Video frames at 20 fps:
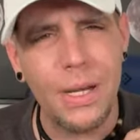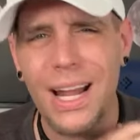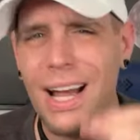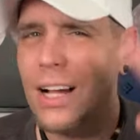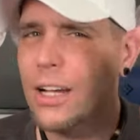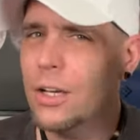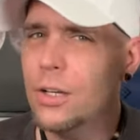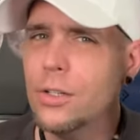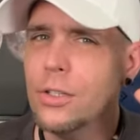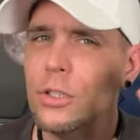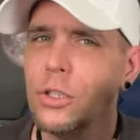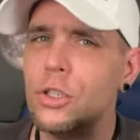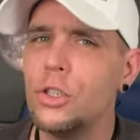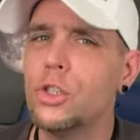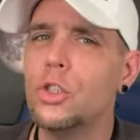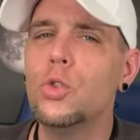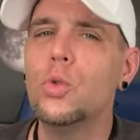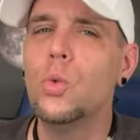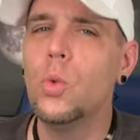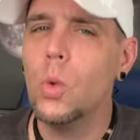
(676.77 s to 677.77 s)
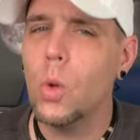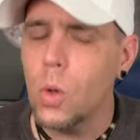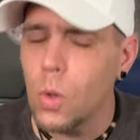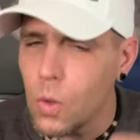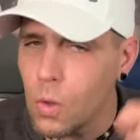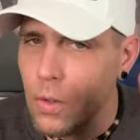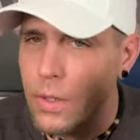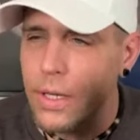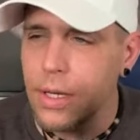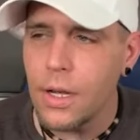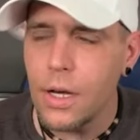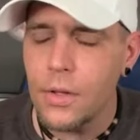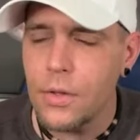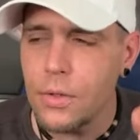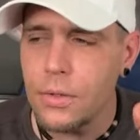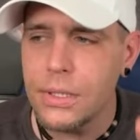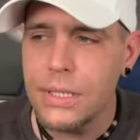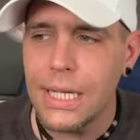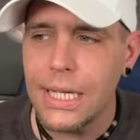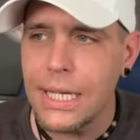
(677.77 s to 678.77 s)
but I could have swore the
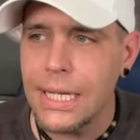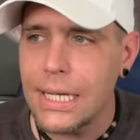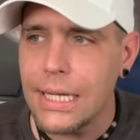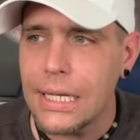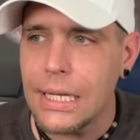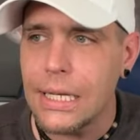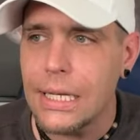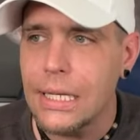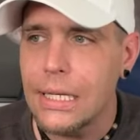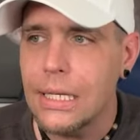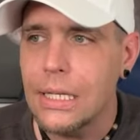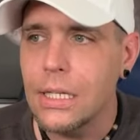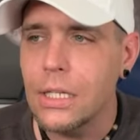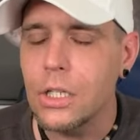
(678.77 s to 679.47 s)
other day